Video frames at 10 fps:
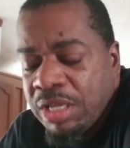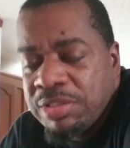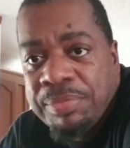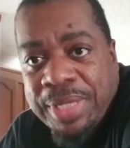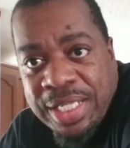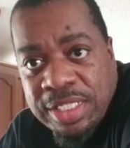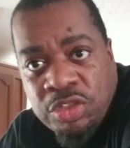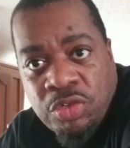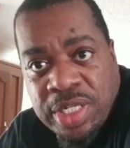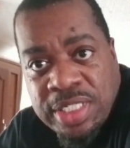I'm talking about
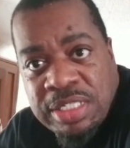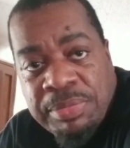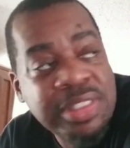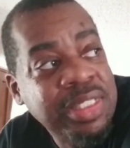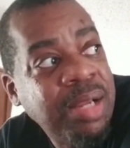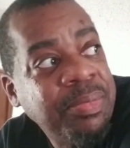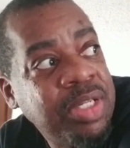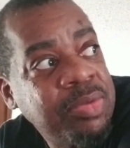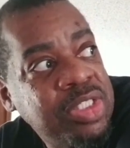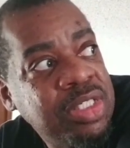like during the summertime
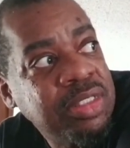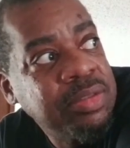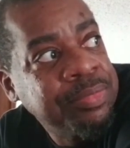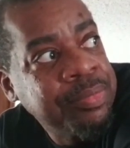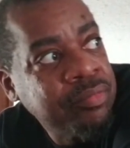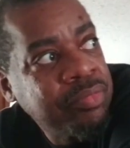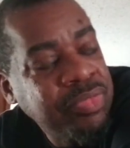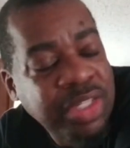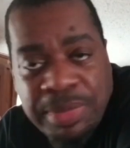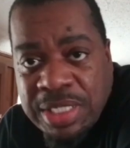when I was young.
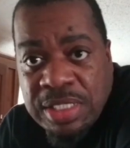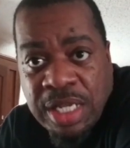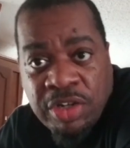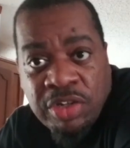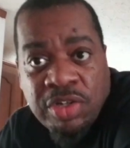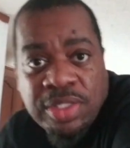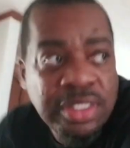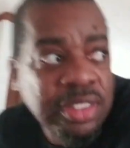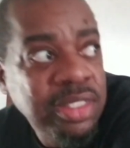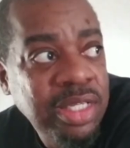Come outside
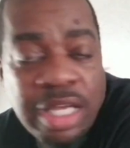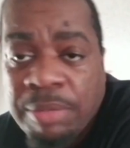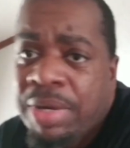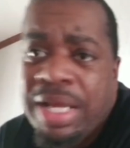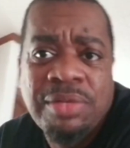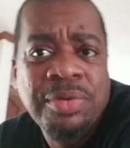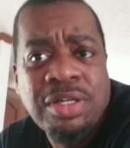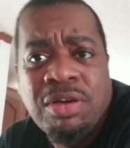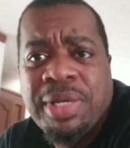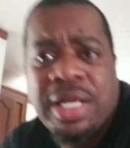early and probably
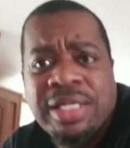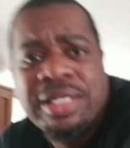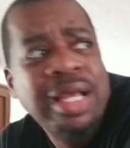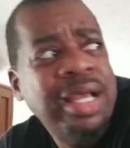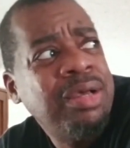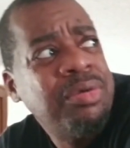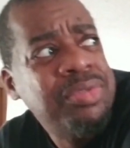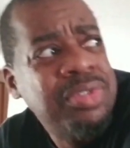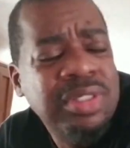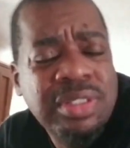wouldn't go back in the
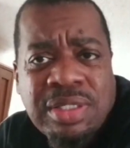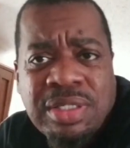house,